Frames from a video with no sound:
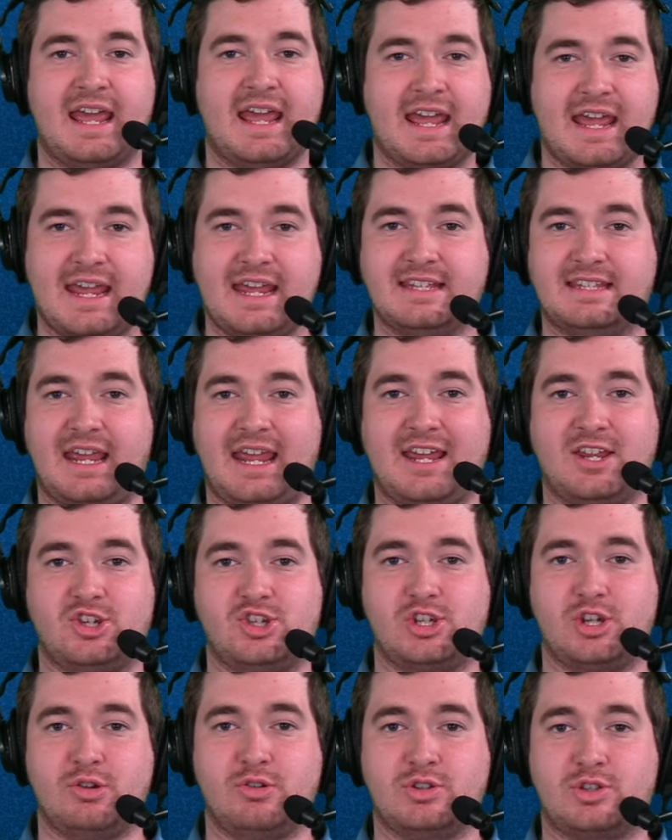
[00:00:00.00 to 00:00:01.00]
his
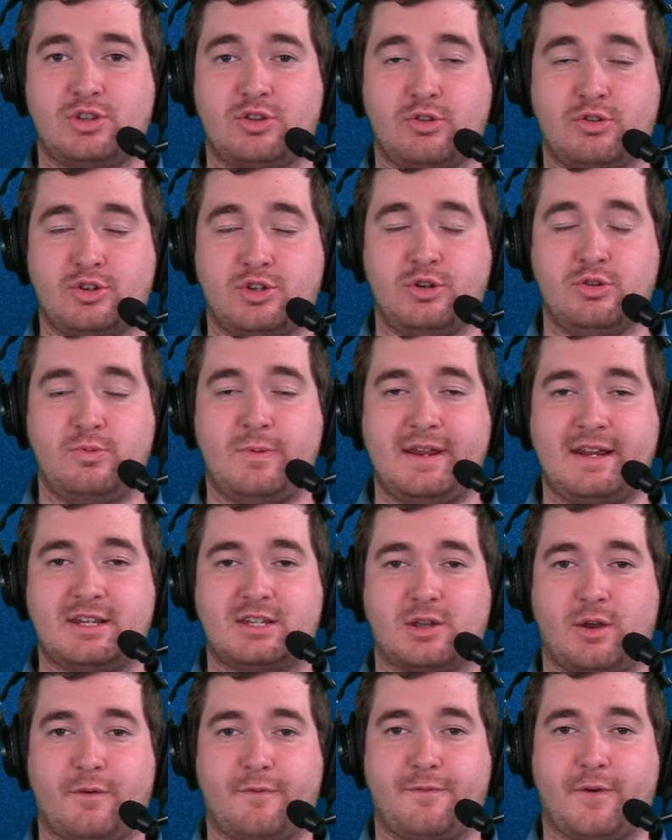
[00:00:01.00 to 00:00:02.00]
issues through 2 weeks
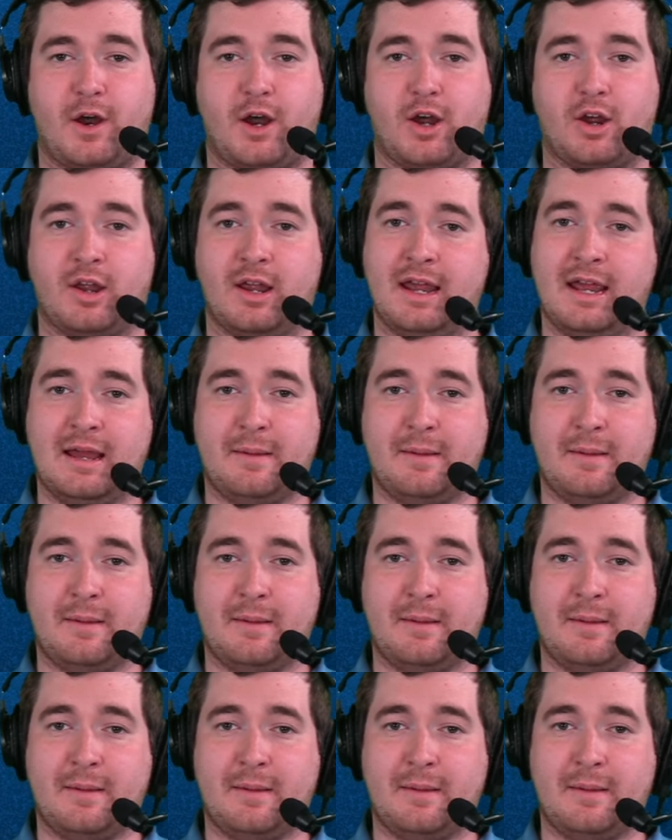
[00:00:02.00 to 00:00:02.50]
so far.